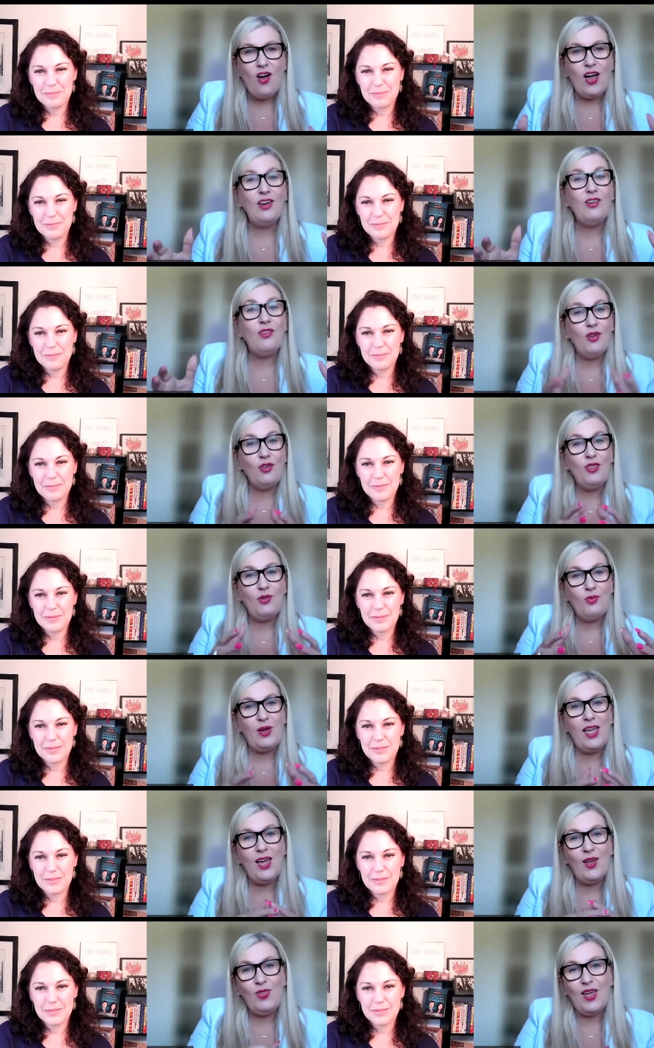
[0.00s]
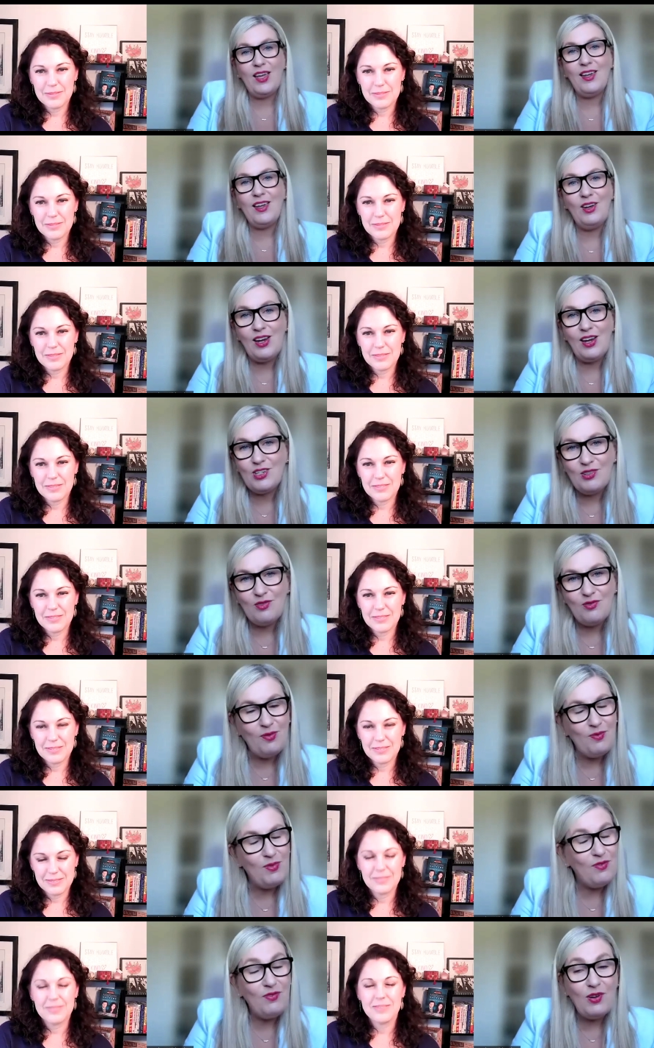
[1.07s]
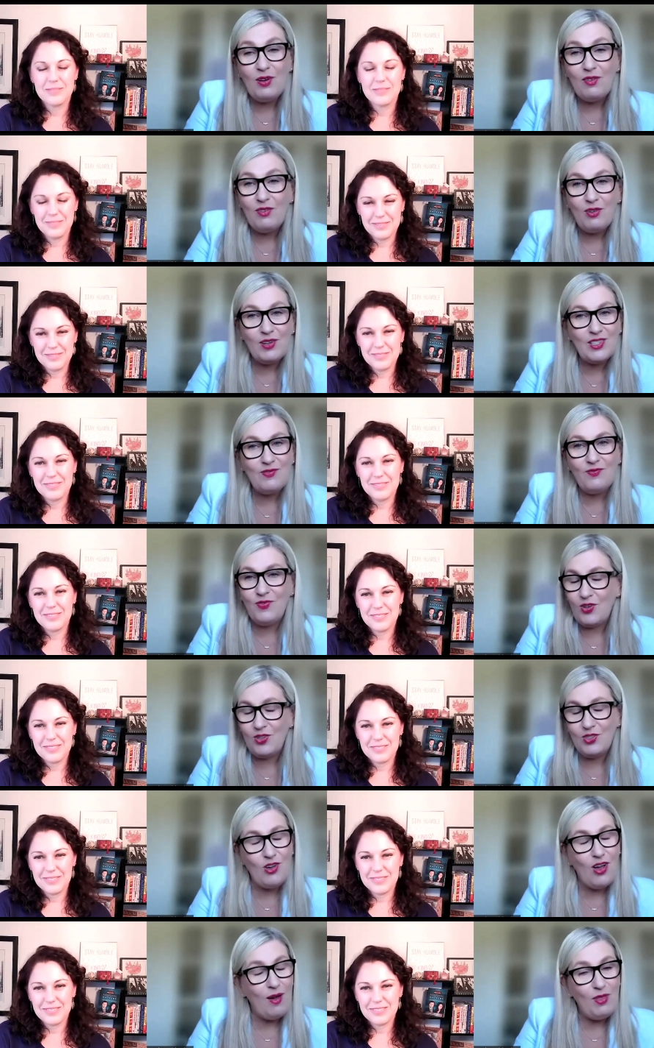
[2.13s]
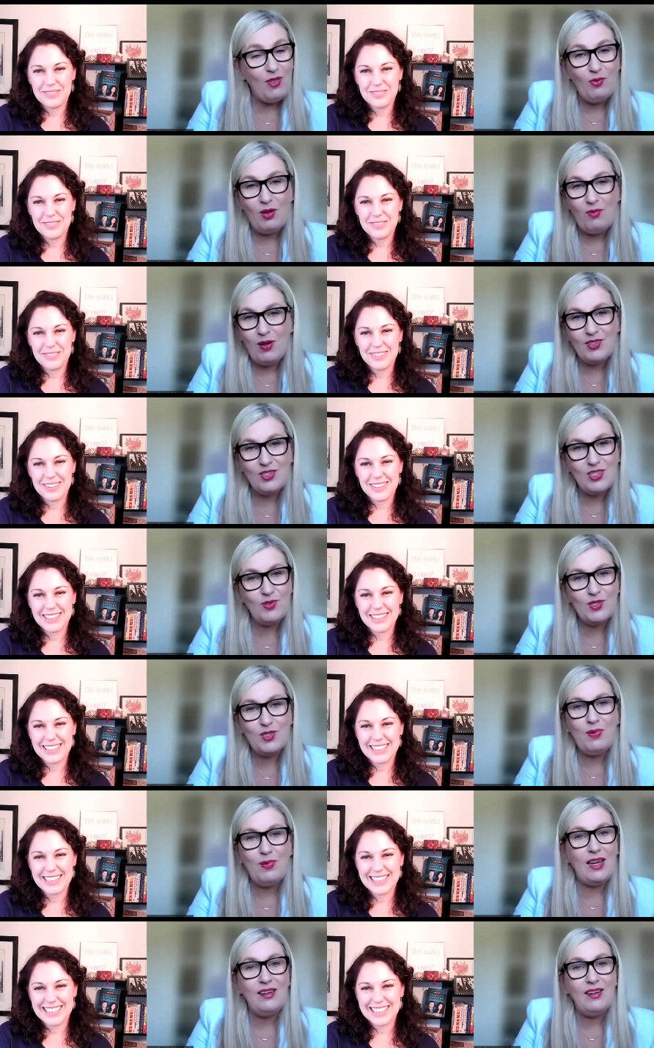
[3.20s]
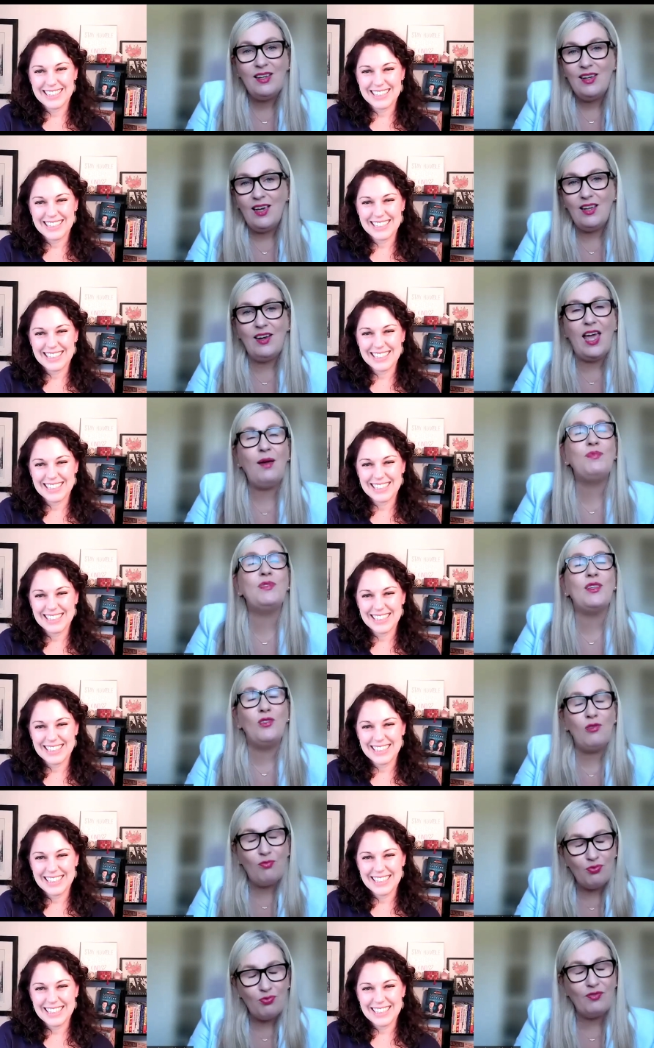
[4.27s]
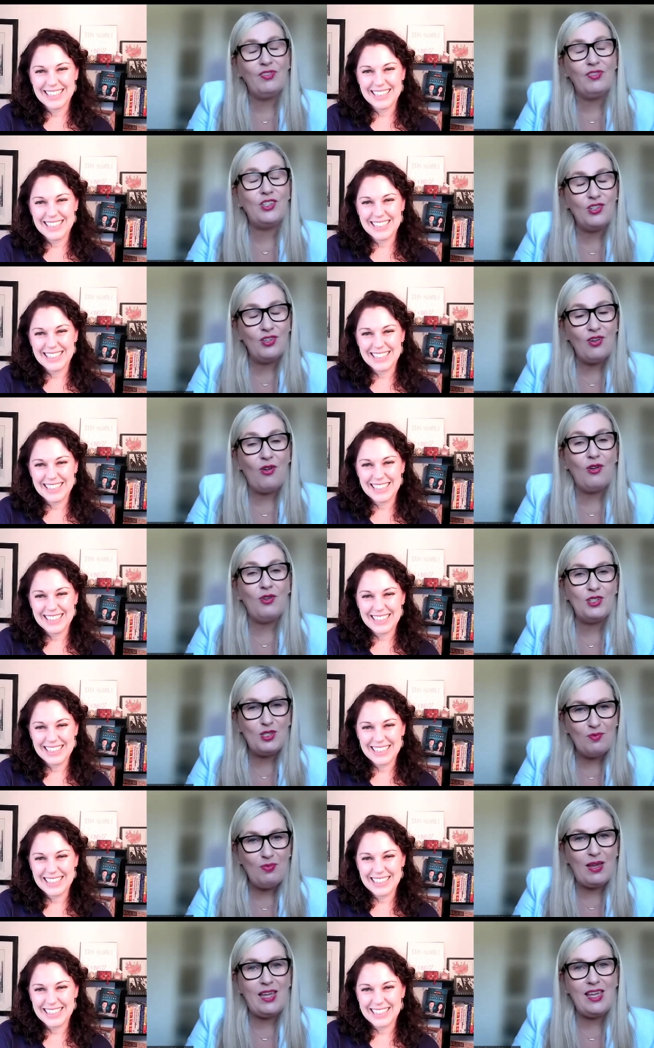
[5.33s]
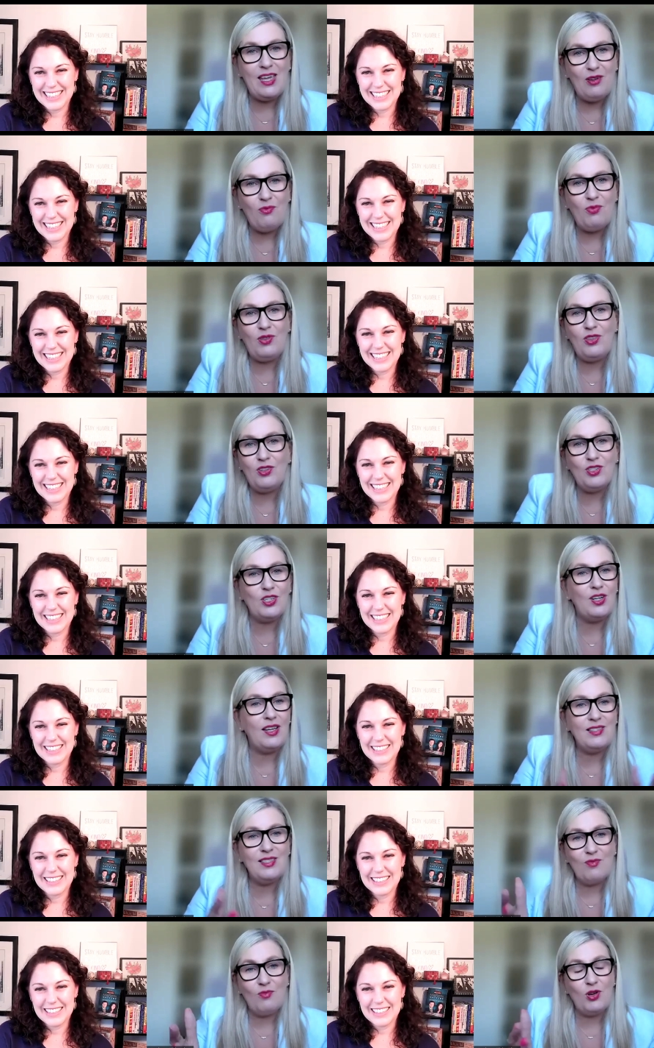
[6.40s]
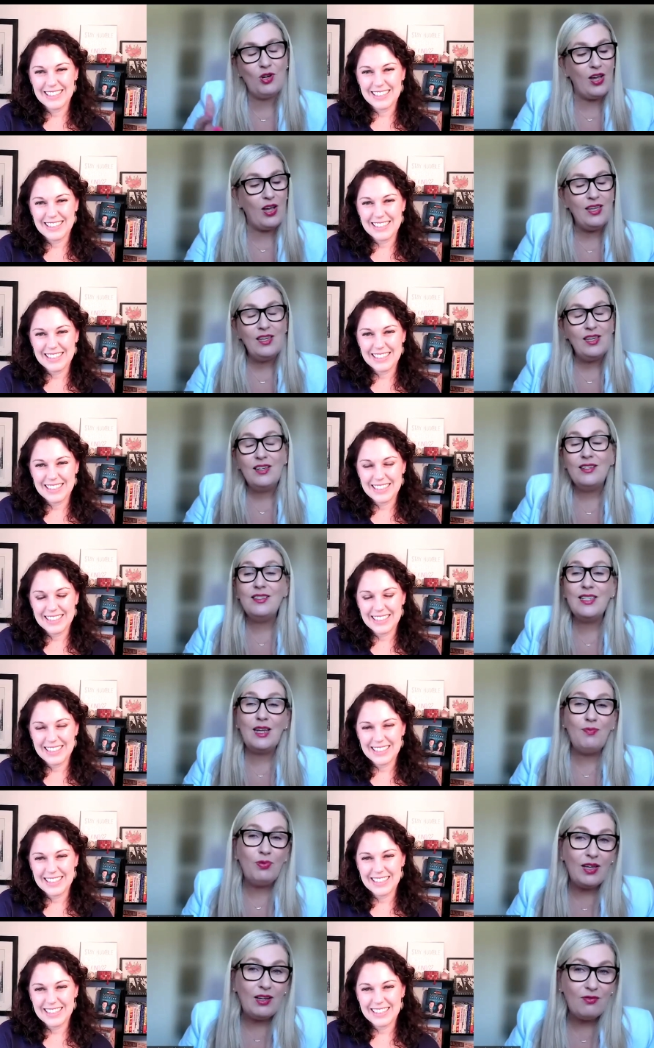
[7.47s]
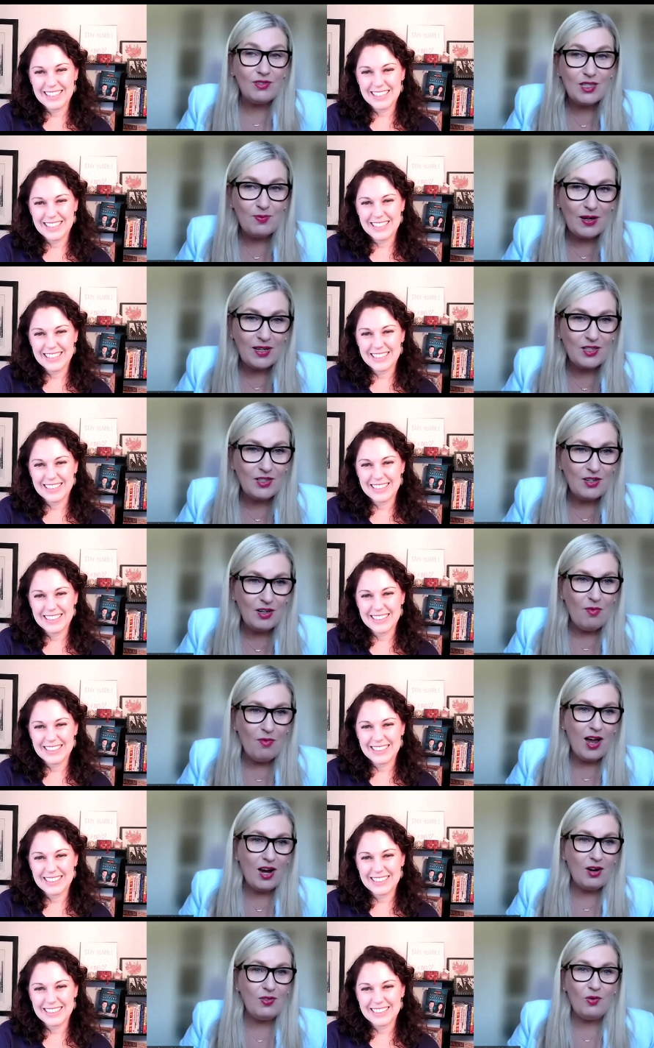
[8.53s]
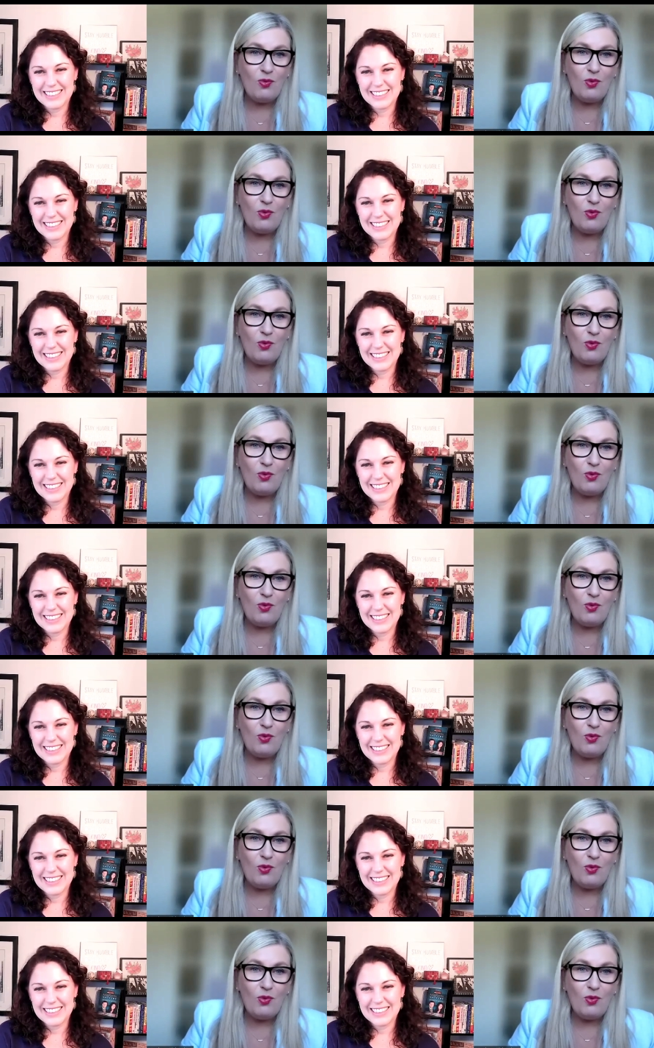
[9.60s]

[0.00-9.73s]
Speaker 1: I know that we had that connection from the very, very first time that we met. So it's been an absolute privilege and honour to be here with you today, someone I deeply respect and admire in the